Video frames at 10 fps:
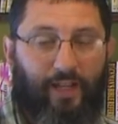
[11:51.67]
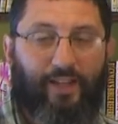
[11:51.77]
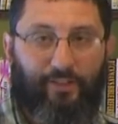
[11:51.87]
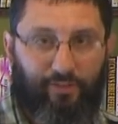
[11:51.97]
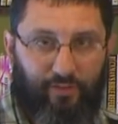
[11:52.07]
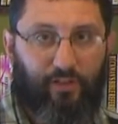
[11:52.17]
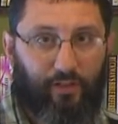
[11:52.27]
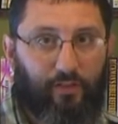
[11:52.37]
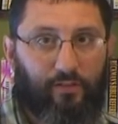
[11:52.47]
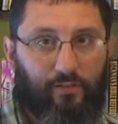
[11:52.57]
And that's
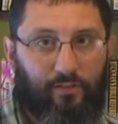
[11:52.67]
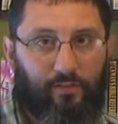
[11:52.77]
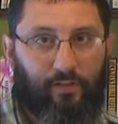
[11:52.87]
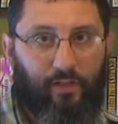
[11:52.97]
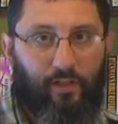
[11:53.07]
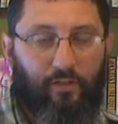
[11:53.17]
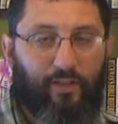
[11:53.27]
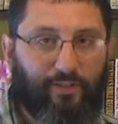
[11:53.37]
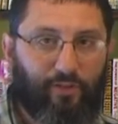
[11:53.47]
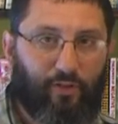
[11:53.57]
good. No,
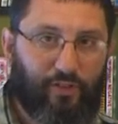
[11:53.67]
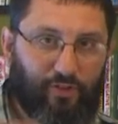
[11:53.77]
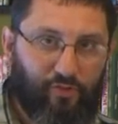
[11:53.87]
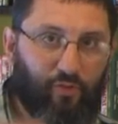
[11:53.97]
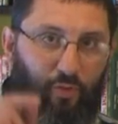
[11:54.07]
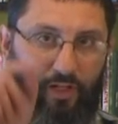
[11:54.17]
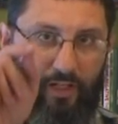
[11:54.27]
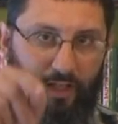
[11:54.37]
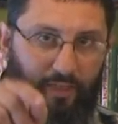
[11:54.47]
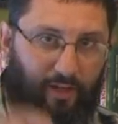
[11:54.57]
that's called
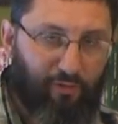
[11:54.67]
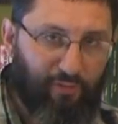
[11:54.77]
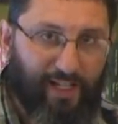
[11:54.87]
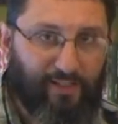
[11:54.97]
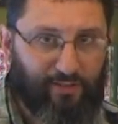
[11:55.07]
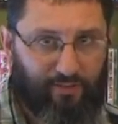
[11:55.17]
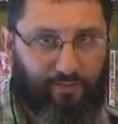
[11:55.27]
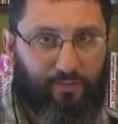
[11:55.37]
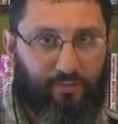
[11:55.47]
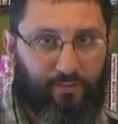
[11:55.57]
destroying their
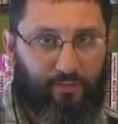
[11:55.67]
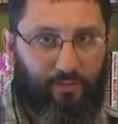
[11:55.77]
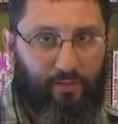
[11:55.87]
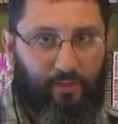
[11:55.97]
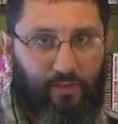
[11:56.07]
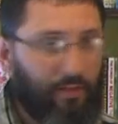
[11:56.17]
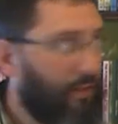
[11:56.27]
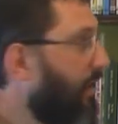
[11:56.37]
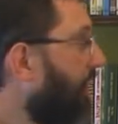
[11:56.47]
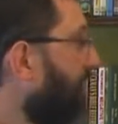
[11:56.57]
race.
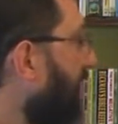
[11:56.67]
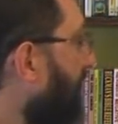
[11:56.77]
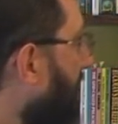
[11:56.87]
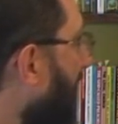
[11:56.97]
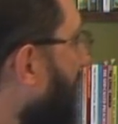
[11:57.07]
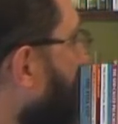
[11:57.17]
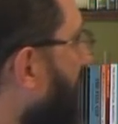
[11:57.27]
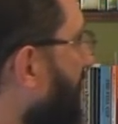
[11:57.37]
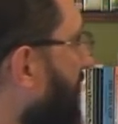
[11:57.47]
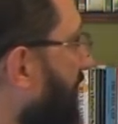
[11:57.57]
A
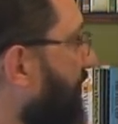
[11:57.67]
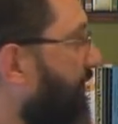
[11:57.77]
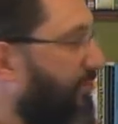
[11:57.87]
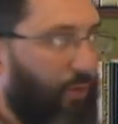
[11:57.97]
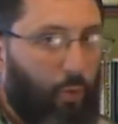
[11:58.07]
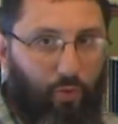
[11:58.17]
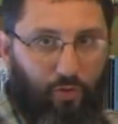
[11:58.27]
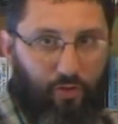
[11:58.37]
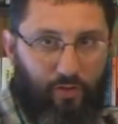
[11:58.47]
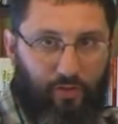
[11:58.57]
segregationist is
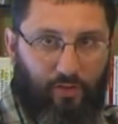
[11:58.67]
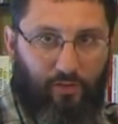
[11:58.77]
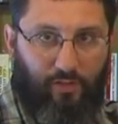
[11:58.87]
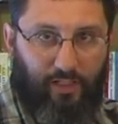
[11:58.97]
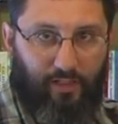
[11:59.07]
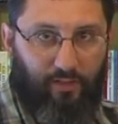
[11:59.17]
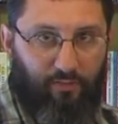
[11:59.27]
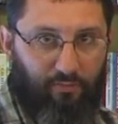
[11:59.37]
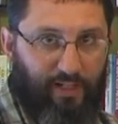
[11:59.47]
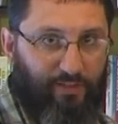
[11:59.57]
for unique
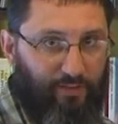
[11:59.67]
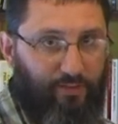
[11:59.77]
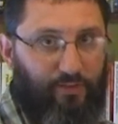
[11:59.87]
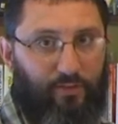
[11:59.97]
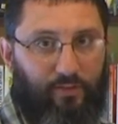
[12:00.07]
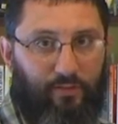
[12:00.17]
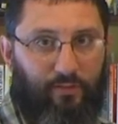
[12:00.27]
races.